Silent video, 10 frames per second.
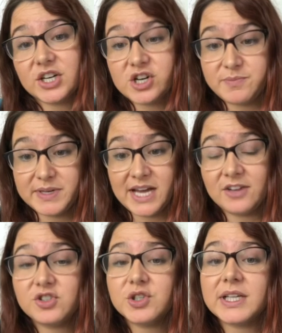could
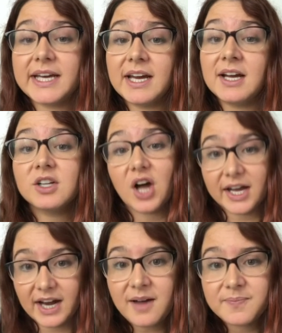potentially clog it
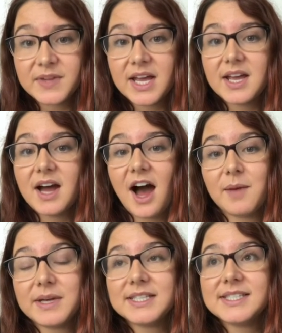up.
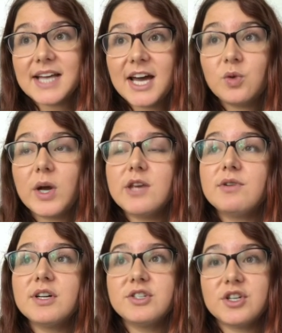Instead, what you
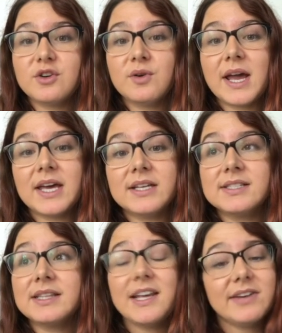could do is
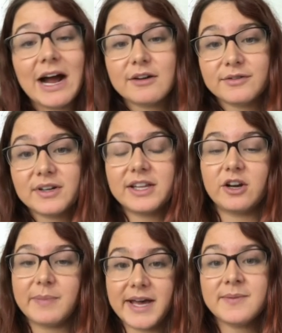leave it out for a little
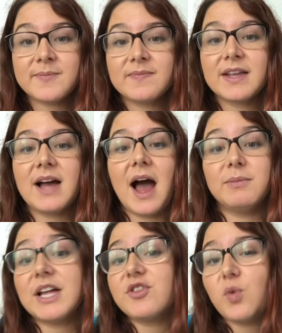bit,
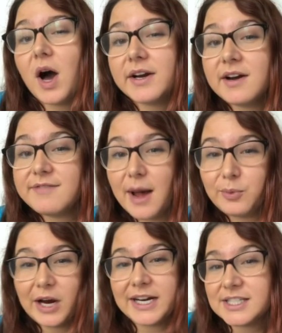let the water
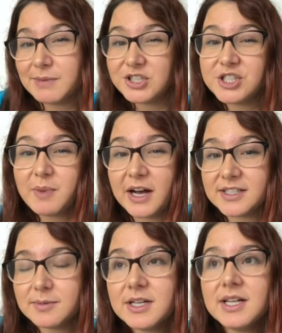evaporate as much as
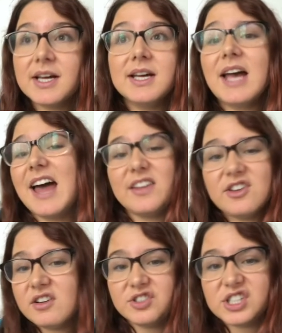possible, and then you
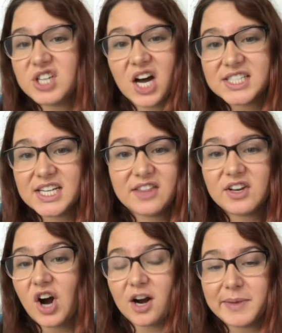can just toss it in the
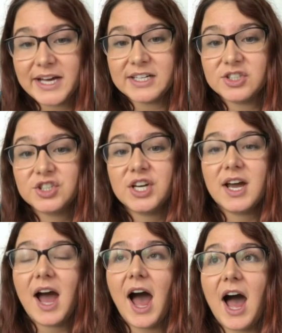garbage.
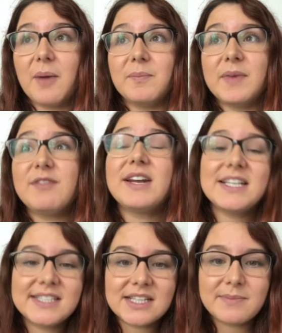If it is
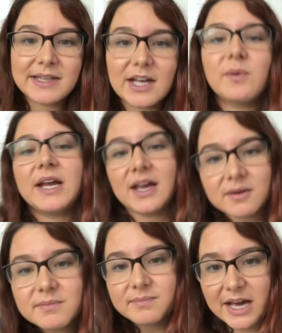still a bit liquidy,
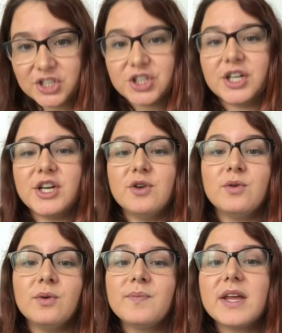make sure you